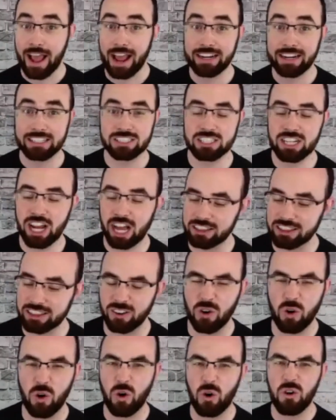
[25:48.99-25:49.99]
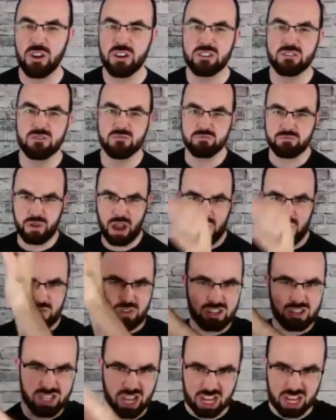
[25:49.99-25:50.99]
And it's not the whole, buy
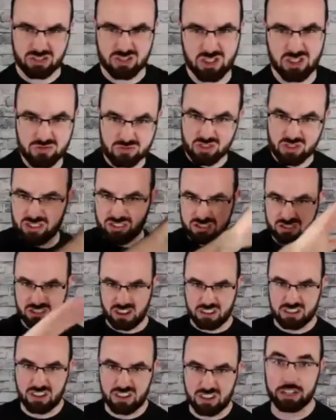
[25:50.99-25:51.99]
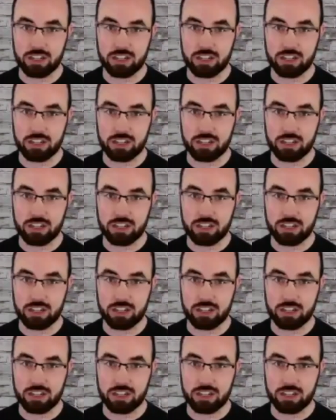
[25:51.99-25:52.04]
one, get two, get two, get two.